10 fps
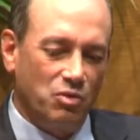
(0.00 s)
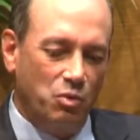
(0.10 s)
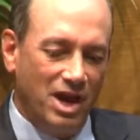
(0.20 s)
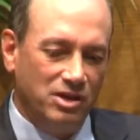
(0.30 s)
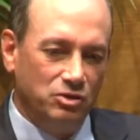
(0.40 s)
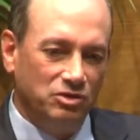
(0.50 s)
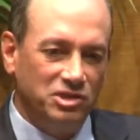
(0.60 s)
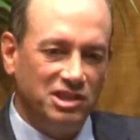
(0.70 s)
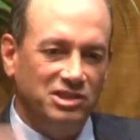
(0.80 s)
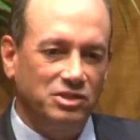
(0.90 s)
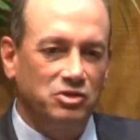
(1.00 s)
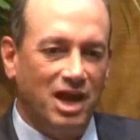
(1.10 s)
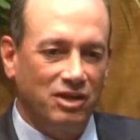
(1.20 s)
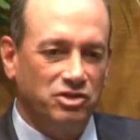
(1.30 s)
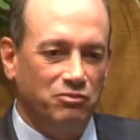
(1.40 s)
When you lose
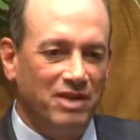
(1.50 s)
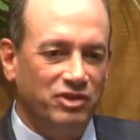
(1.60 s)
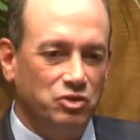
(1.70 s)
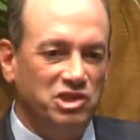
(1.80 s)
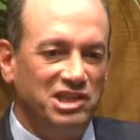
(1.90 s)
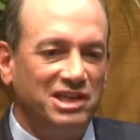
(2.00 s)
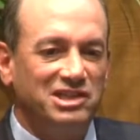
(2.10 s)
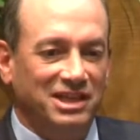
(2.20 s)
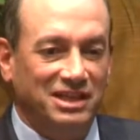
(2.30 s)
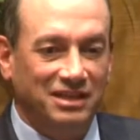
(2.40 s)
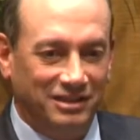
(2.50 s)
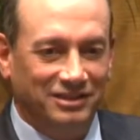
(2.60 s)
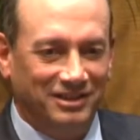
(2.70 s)
$62 in revenue, 60